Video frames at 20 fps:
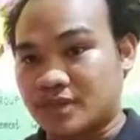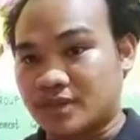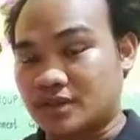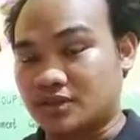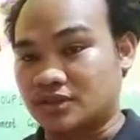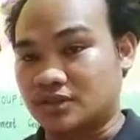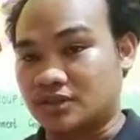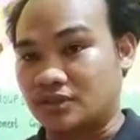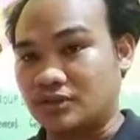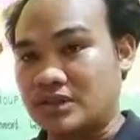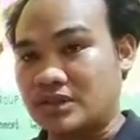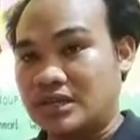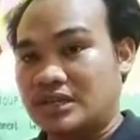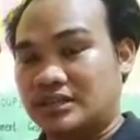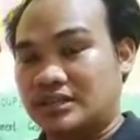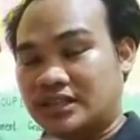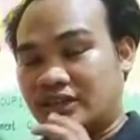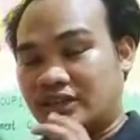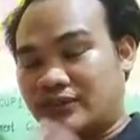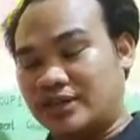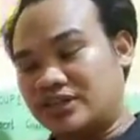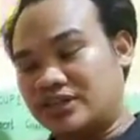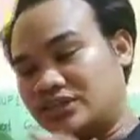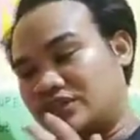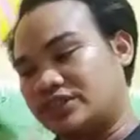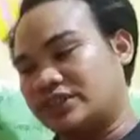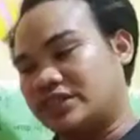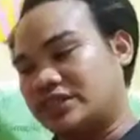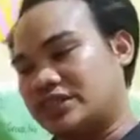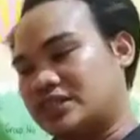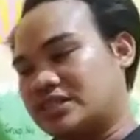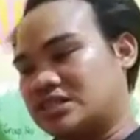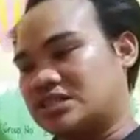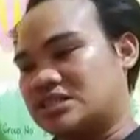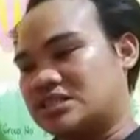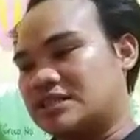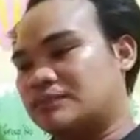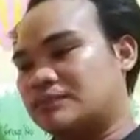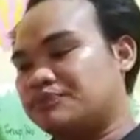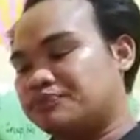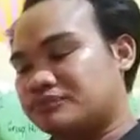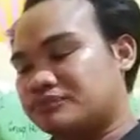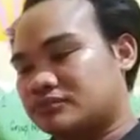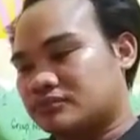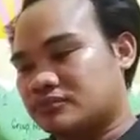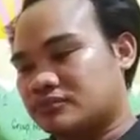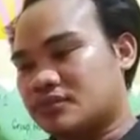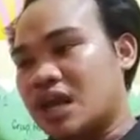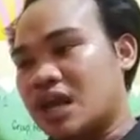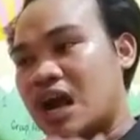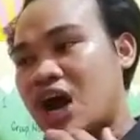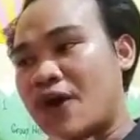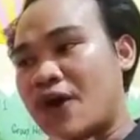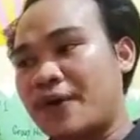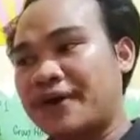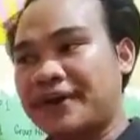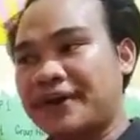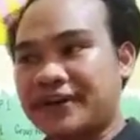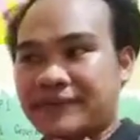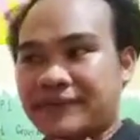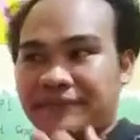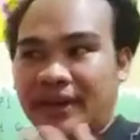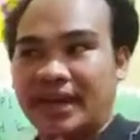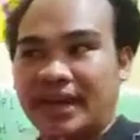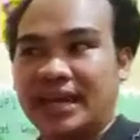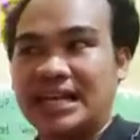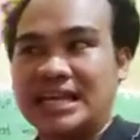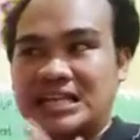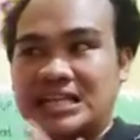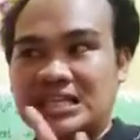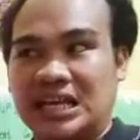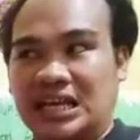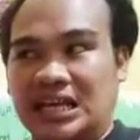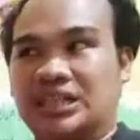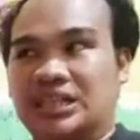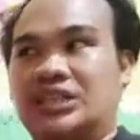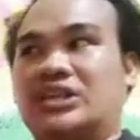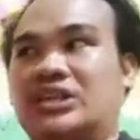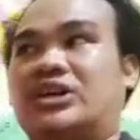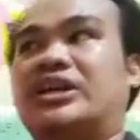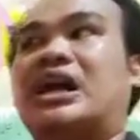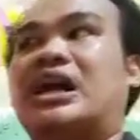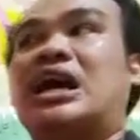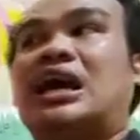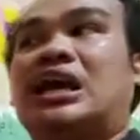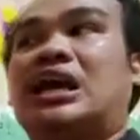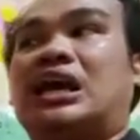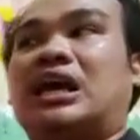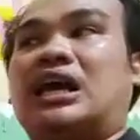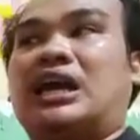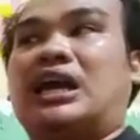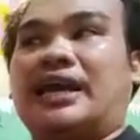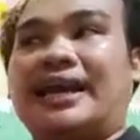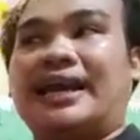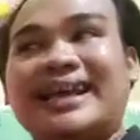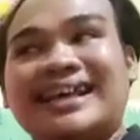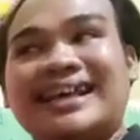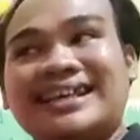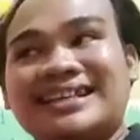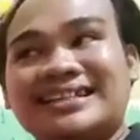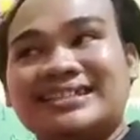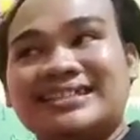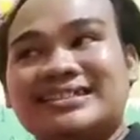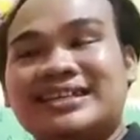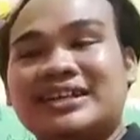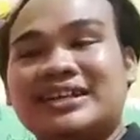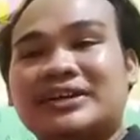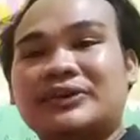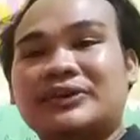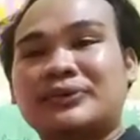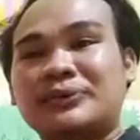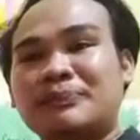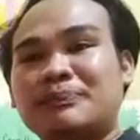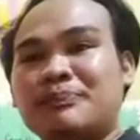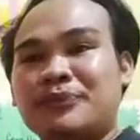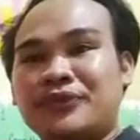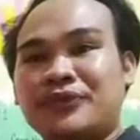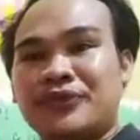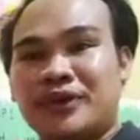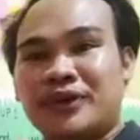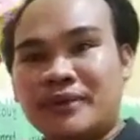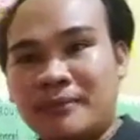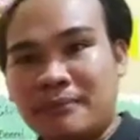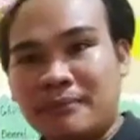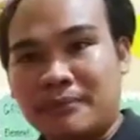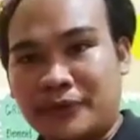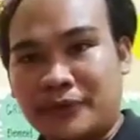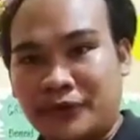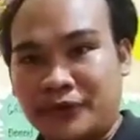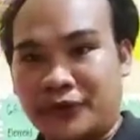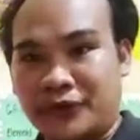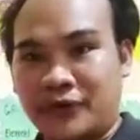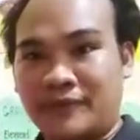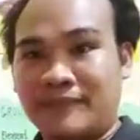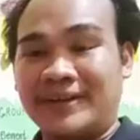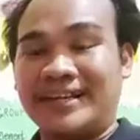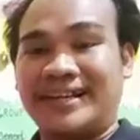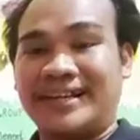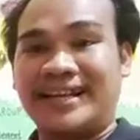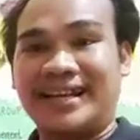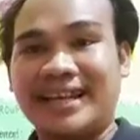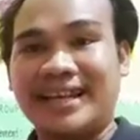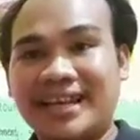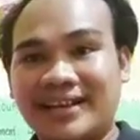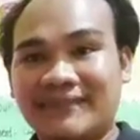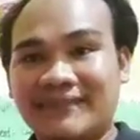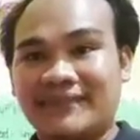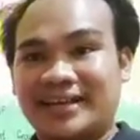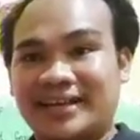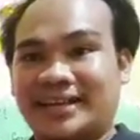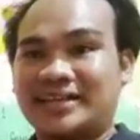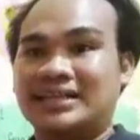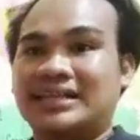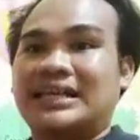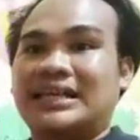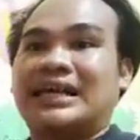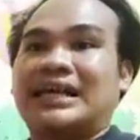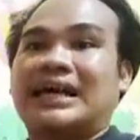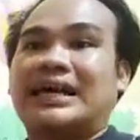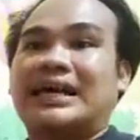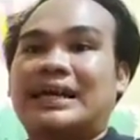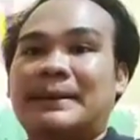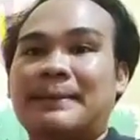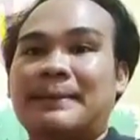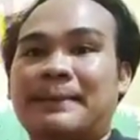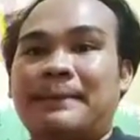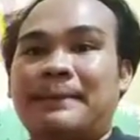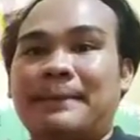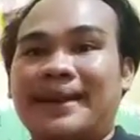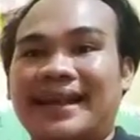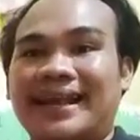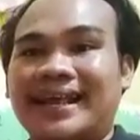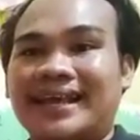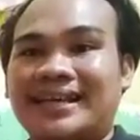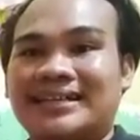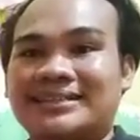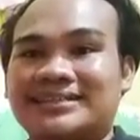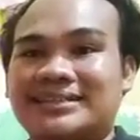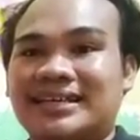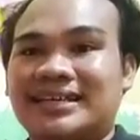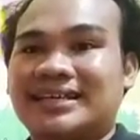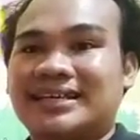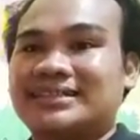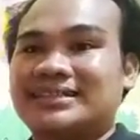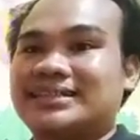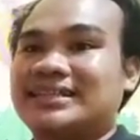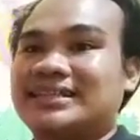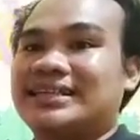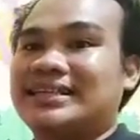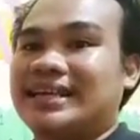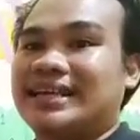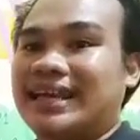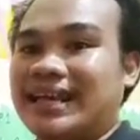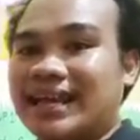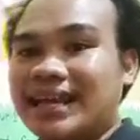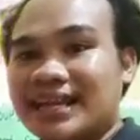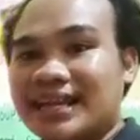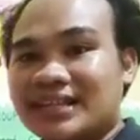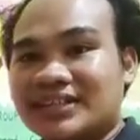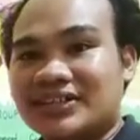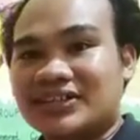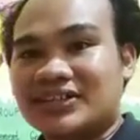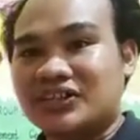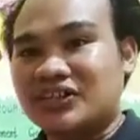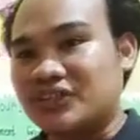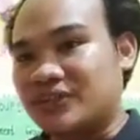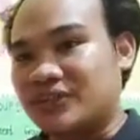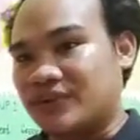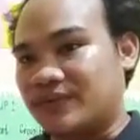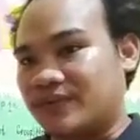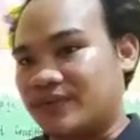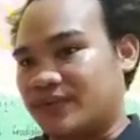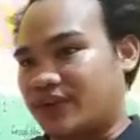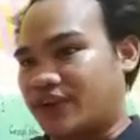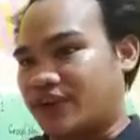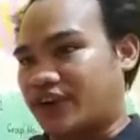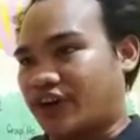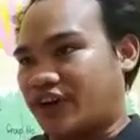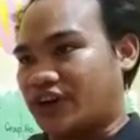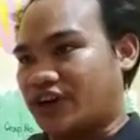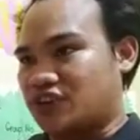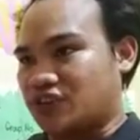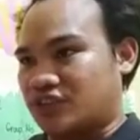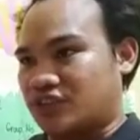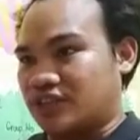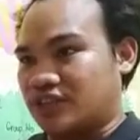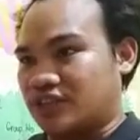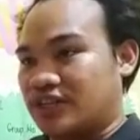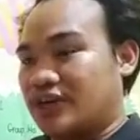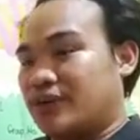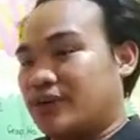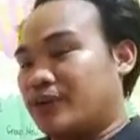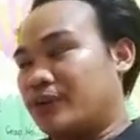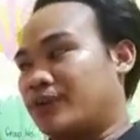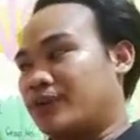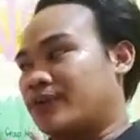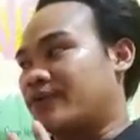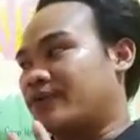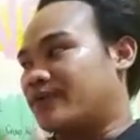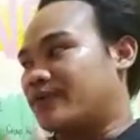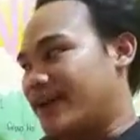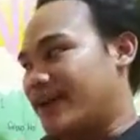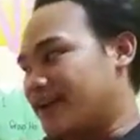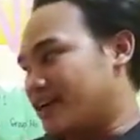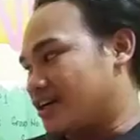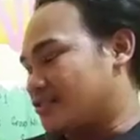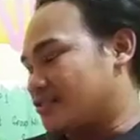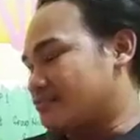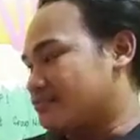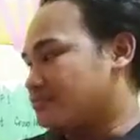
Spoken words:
So the question is, how are the valence electron and the group number of an element reflected in electron configuration? We will find out.